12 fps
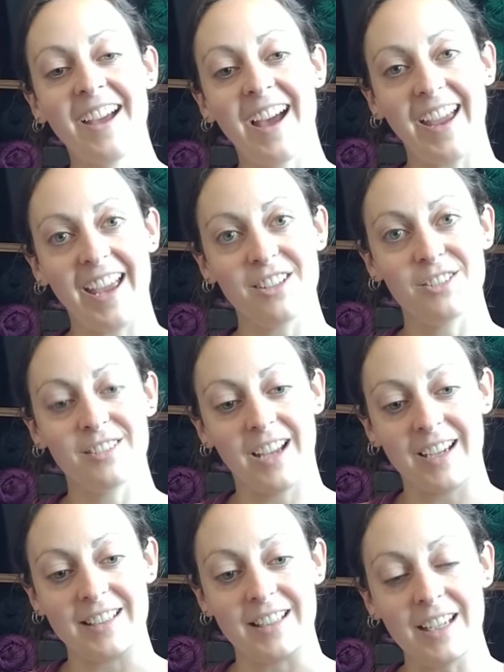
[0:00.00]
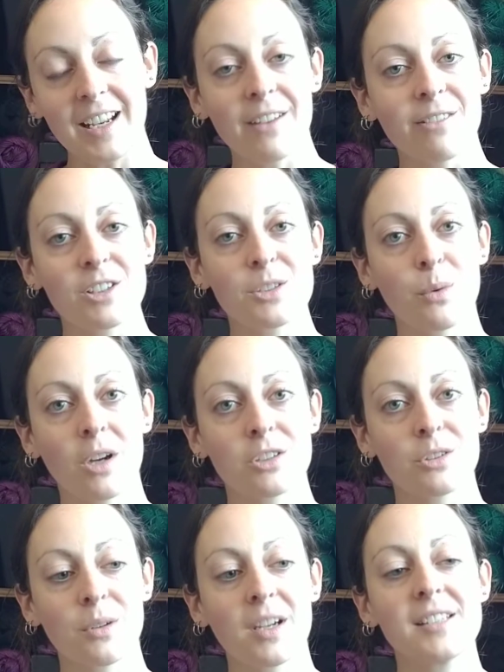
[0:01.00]
I knit every
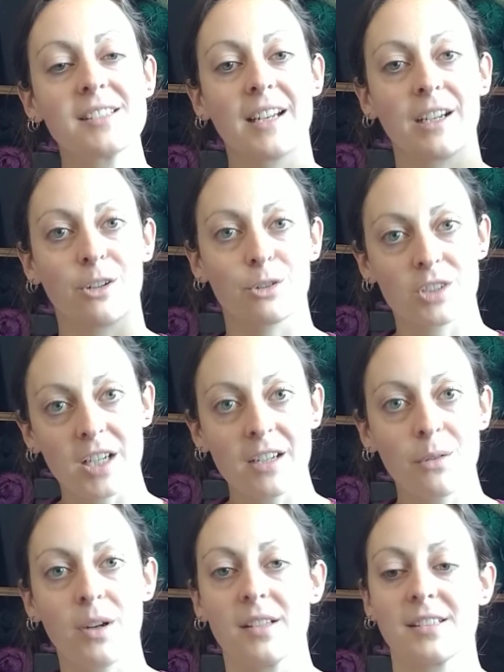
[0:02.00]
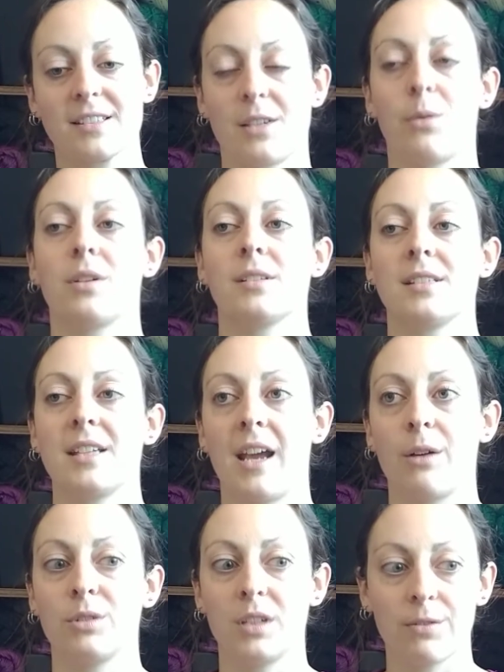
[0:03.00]
swatch twice and I crocheted it once because I wanted to see
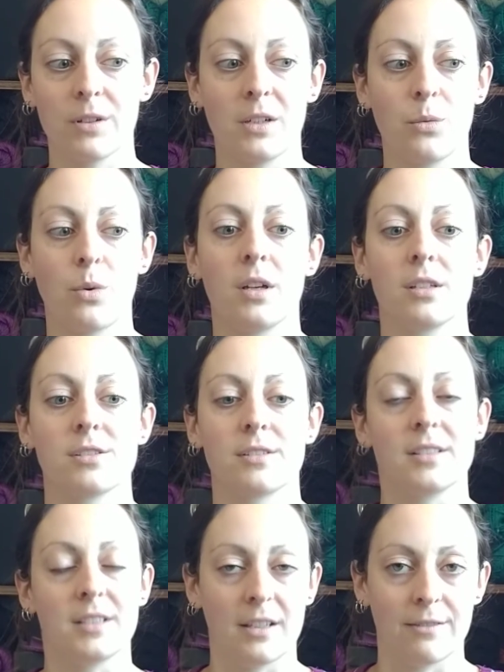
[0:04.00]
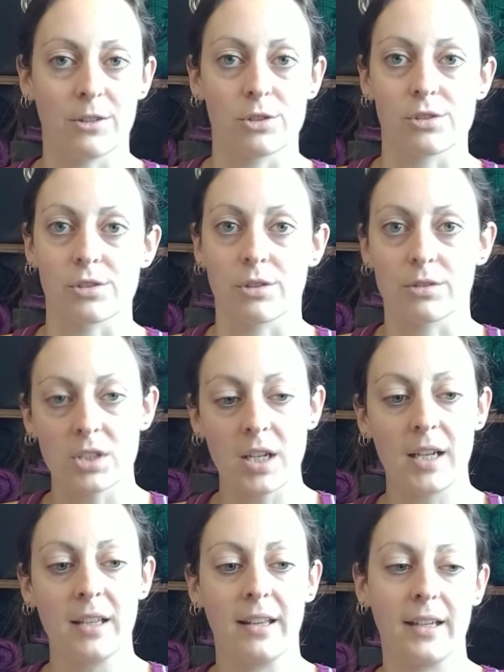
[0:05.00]
how different it was knit versus
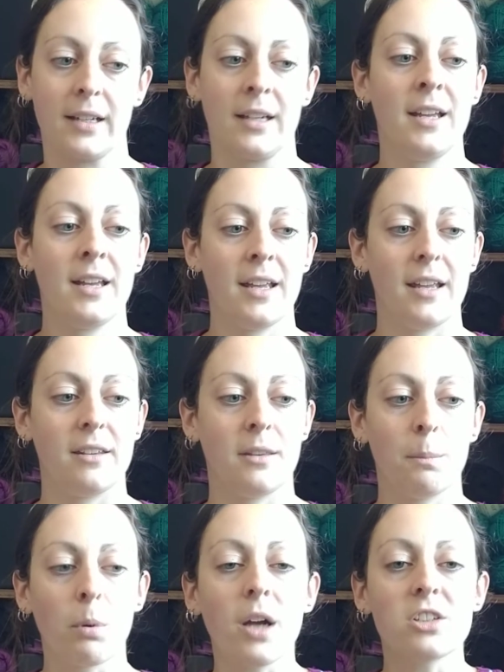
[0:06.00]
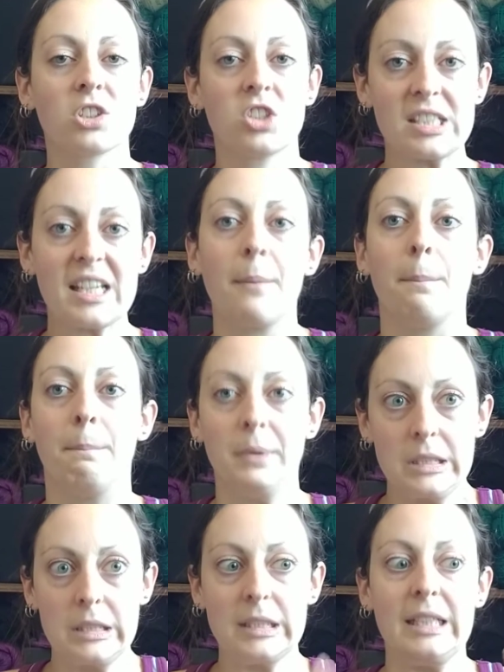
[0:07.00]
crochet. Like the project just kept
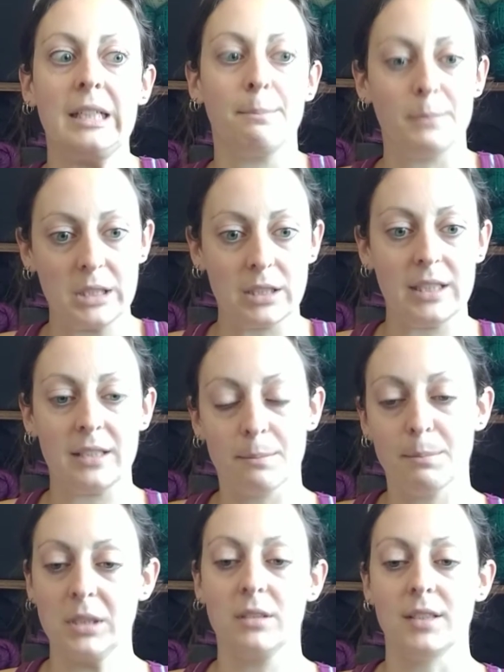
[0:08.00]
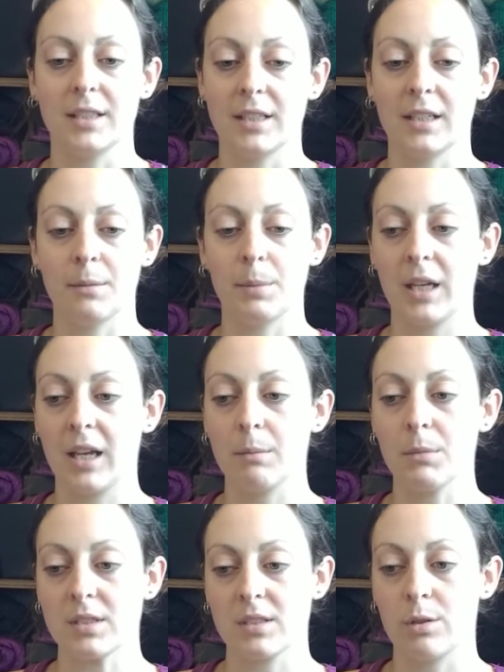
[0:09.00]
building and building and building, and it
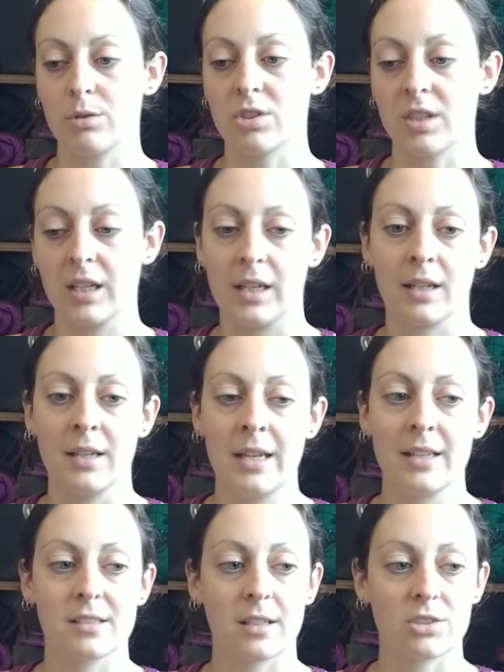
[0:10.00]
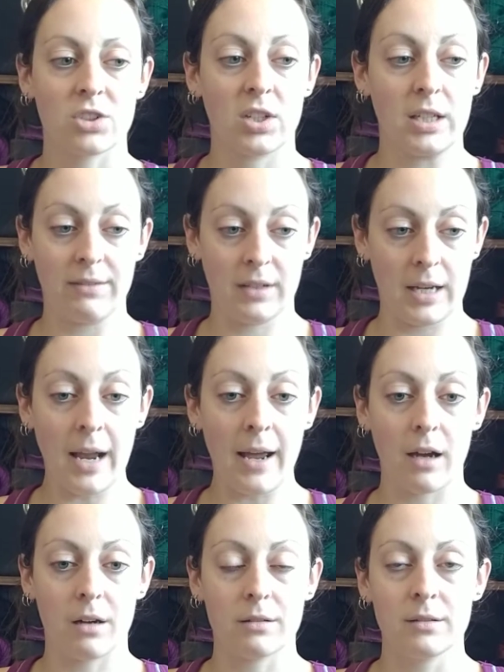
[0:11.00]
became this huge thing, such that even
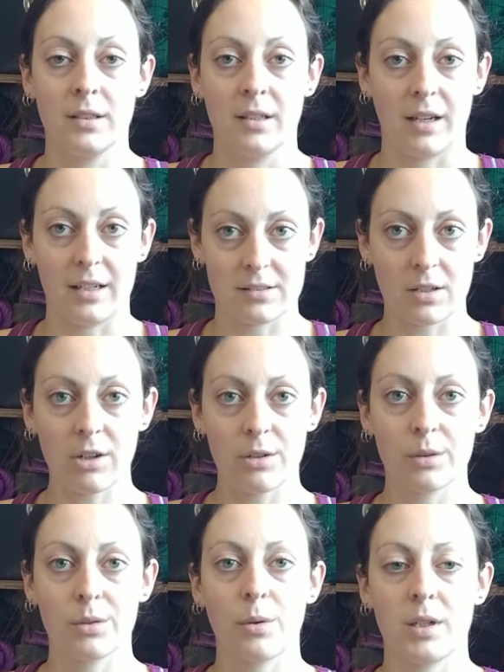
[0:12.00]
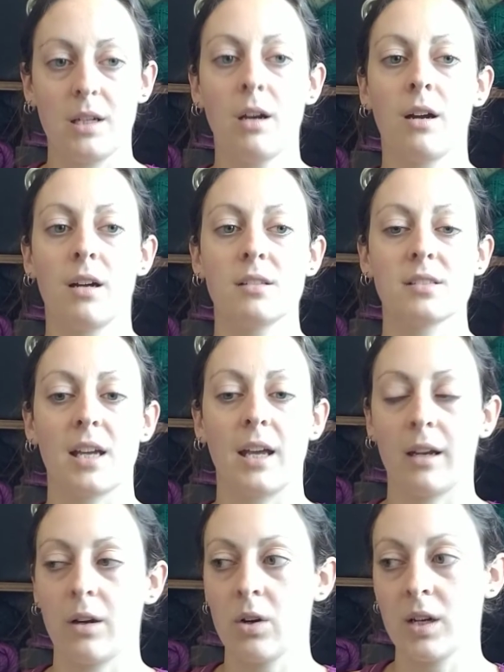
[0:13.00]
now I started with 20 yarns and
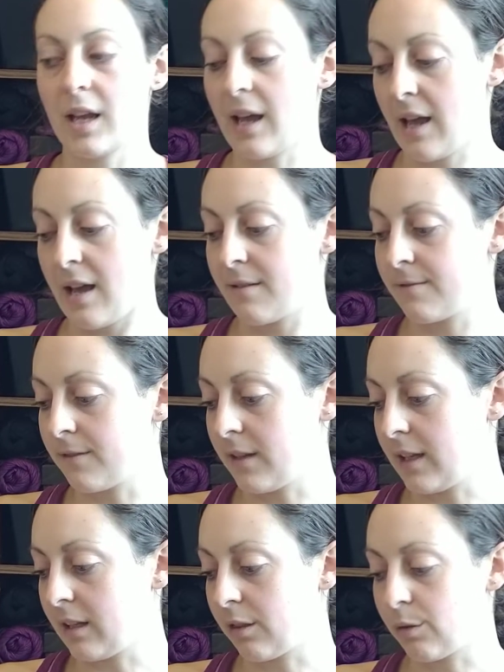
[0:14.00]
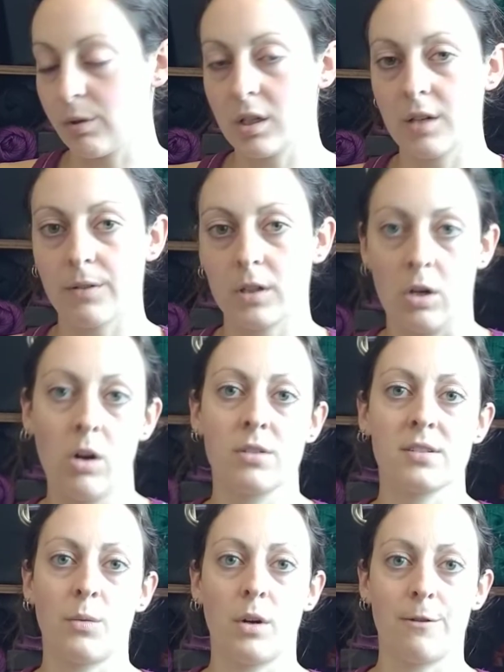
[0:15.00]
I already have like 3 different
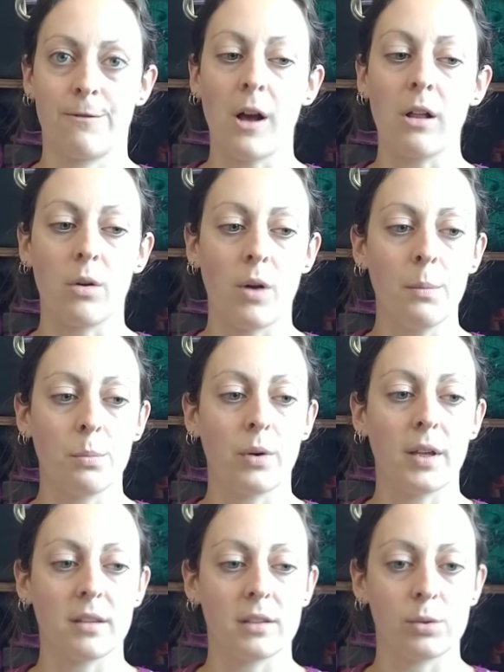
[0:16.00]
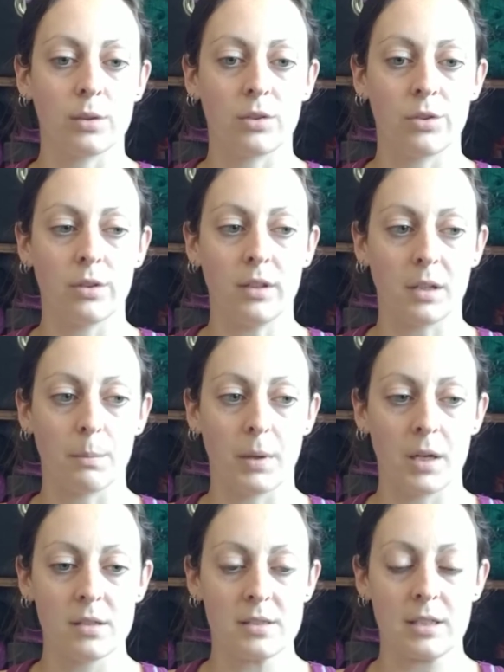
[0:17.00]
yarns I want to follow up with to include in the
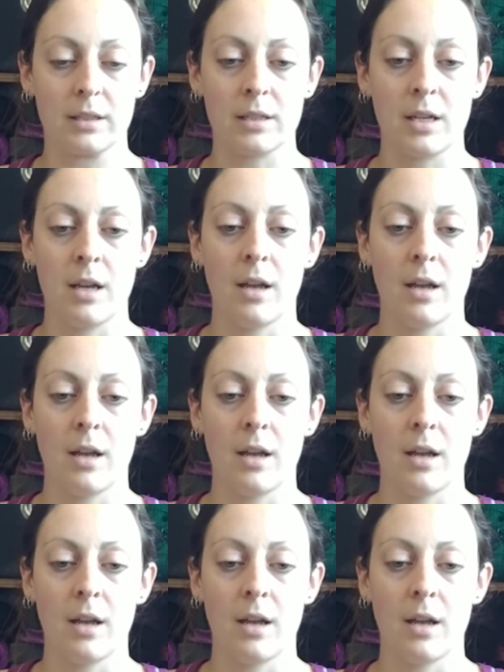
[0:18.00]
comparison.